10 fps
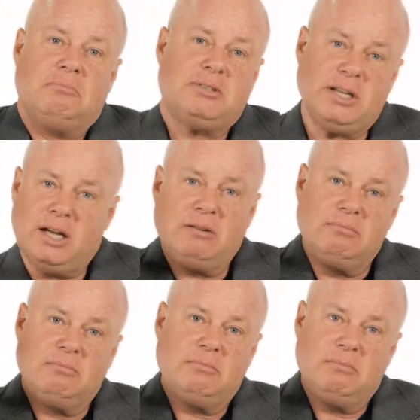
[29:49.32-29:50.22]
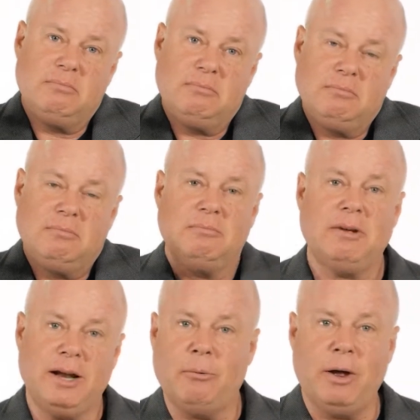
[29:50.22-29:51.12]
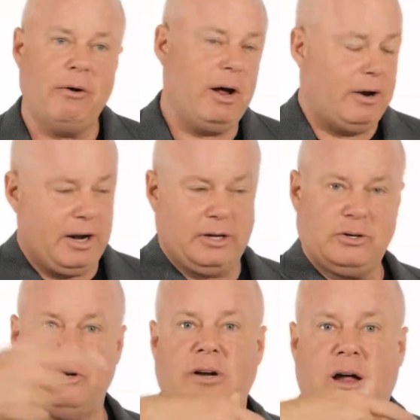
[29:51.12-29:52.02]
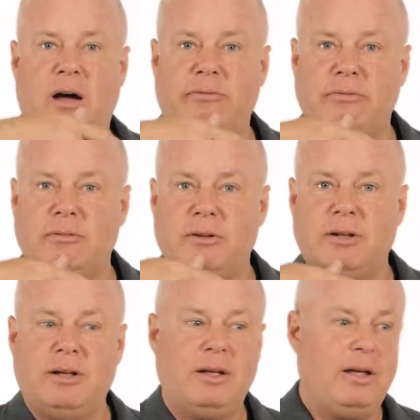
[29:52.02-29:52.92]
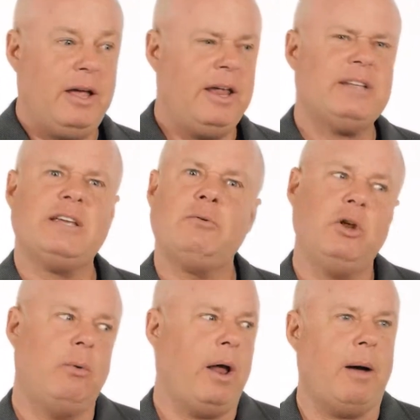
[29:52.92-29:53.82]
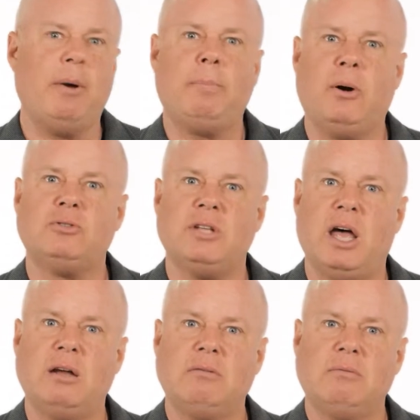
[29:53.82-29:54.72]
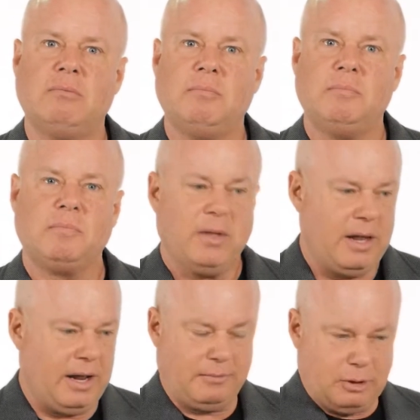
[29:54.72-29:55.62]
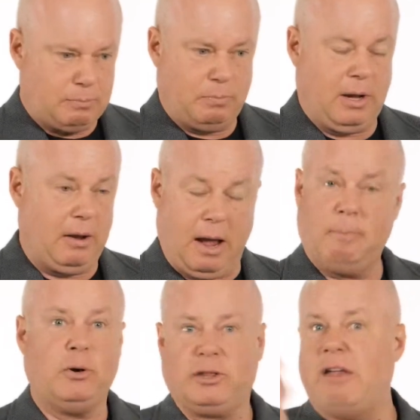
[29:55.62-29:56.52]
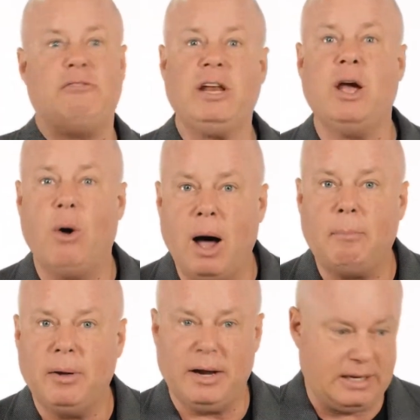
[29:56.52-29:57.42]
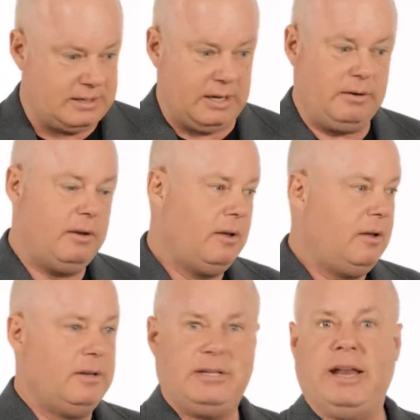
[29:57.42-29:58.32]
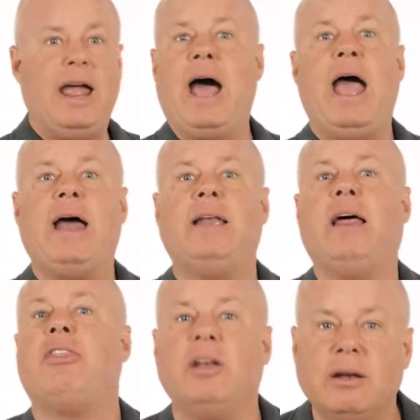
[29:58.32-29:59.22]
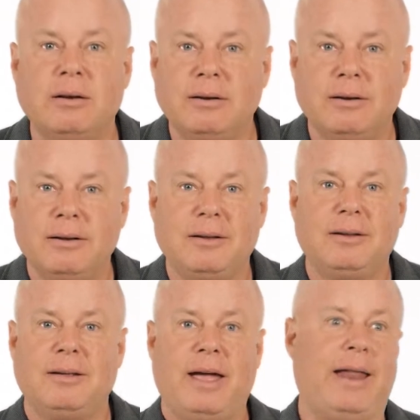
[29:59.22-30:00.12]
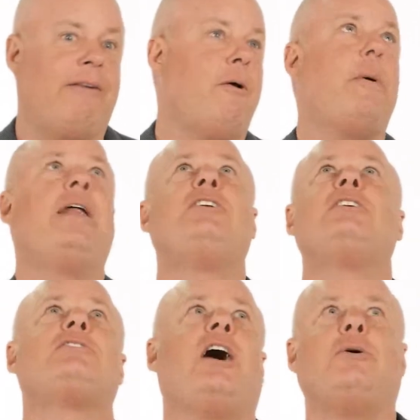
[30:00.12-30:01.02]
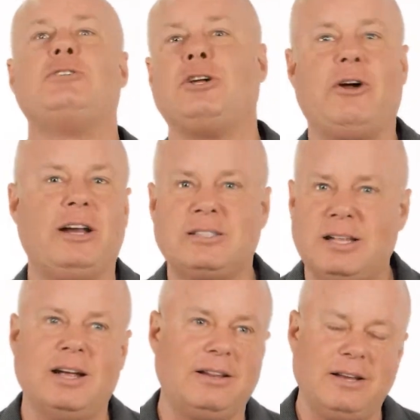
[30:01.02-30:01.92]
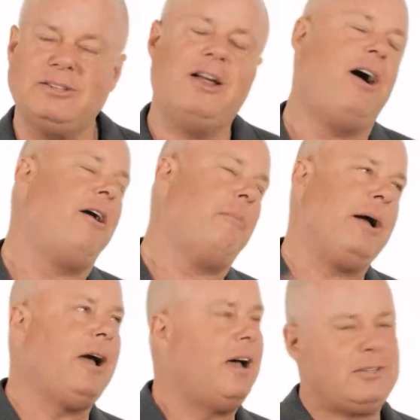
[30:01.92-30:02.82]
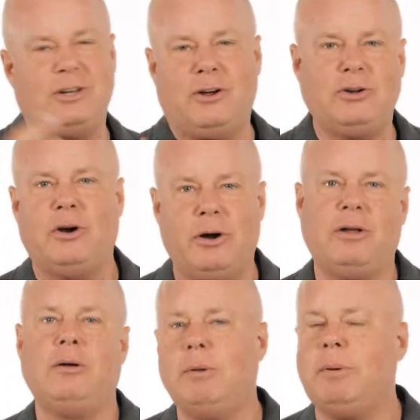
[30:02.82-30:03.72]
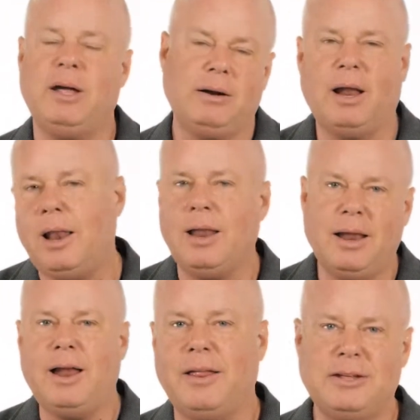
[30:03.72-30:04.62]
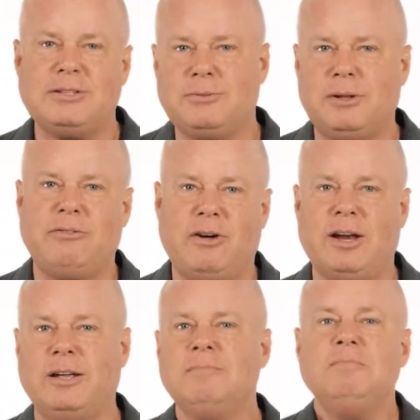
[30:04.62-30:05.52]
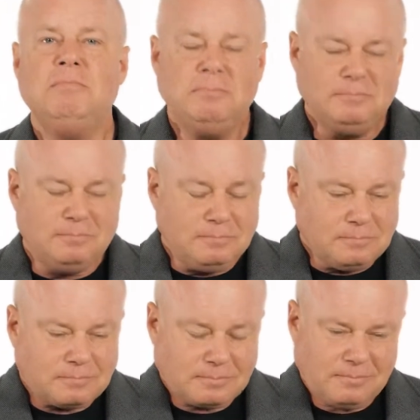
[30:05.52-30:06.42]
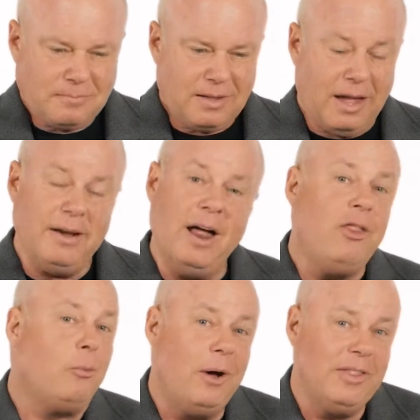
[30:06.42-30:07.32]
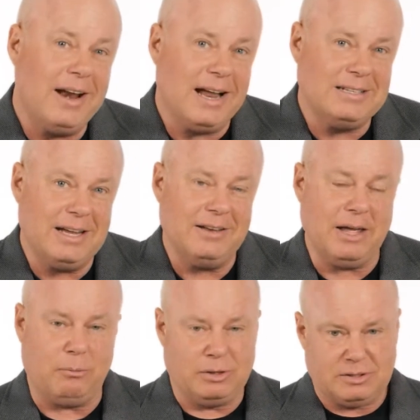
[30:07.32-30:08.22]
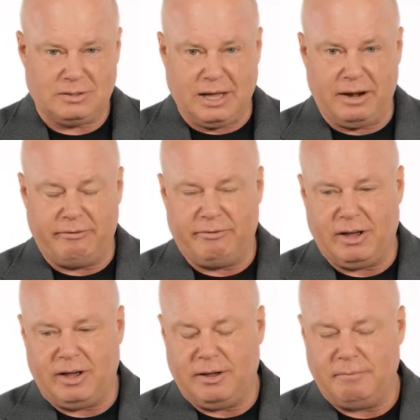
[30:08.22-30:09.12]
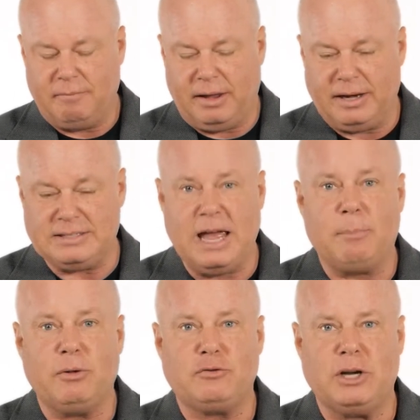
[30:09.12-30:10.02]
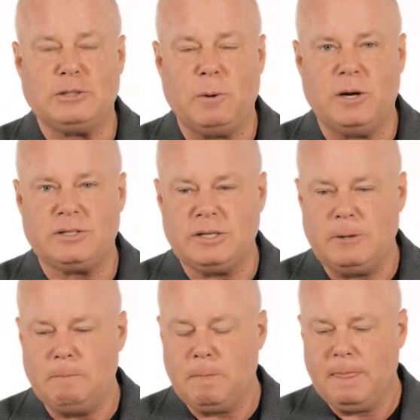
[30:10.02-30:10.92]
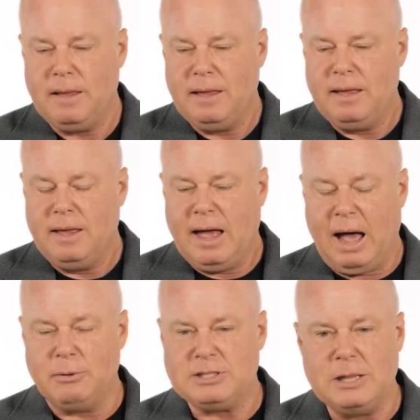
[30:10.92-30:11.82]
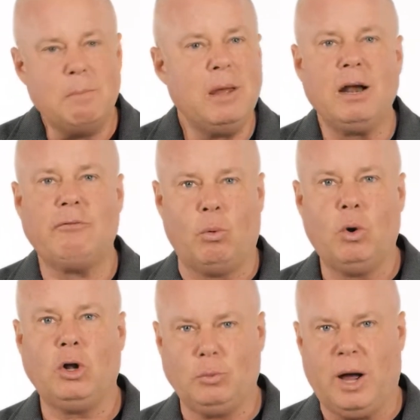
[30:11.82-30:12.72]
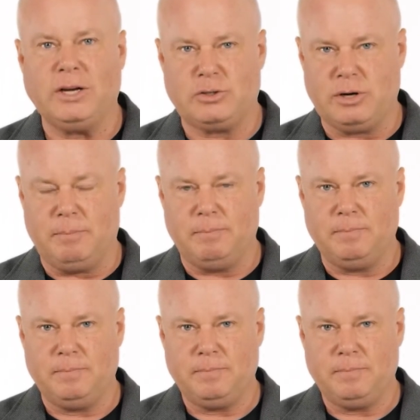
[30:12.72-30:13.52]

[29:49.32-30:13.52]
See ya. And I went around and I turned it off. And I said, you know what? I'm going to post that. And I put that video up and I said, today I had nothing. And everybody just thought it was the greatest thing. They'd say, oh my gosh, you're a human being. La, la, la, This is really funny. Another one that I did that was kind of an example of transparency. I was in the middle of a worldwide trip.